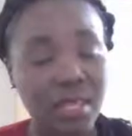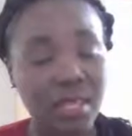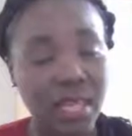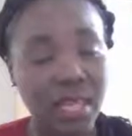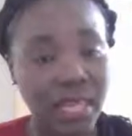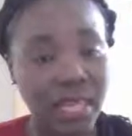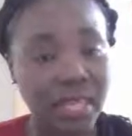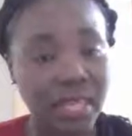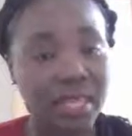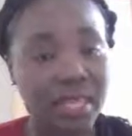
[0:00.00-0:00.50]

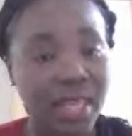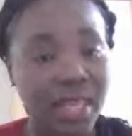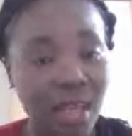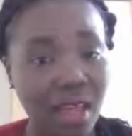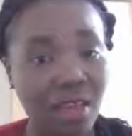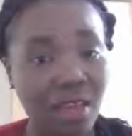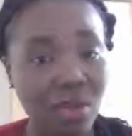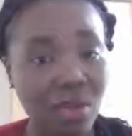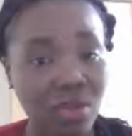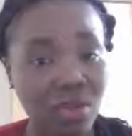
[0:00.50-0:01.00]
in their
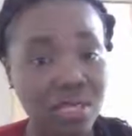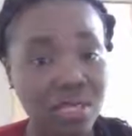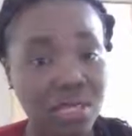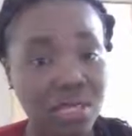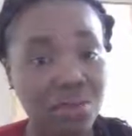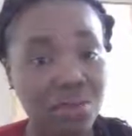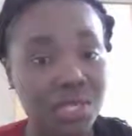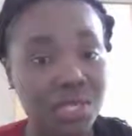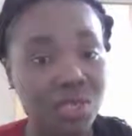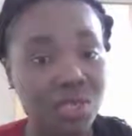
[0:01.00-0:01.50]

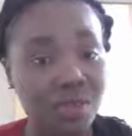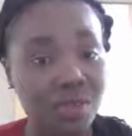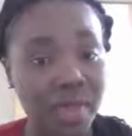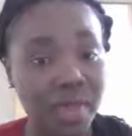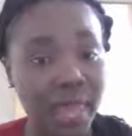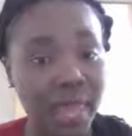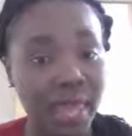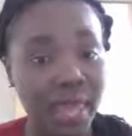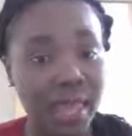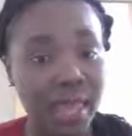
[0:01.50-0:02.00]
continuity of
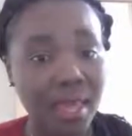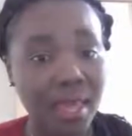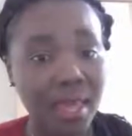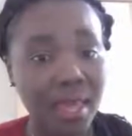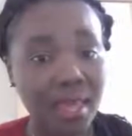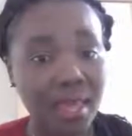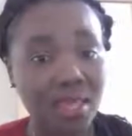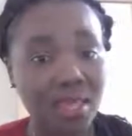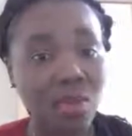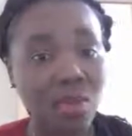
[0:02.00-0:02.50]
care.
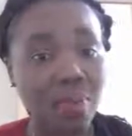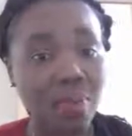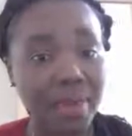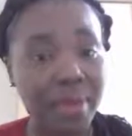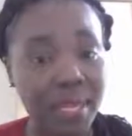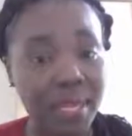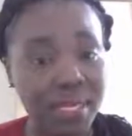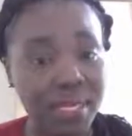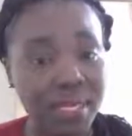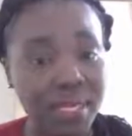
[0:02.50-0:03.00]
Your
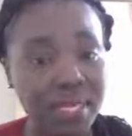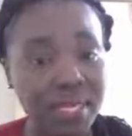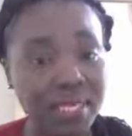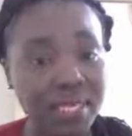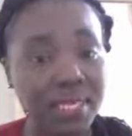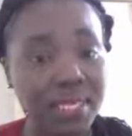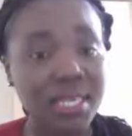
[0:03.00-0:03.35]
patient,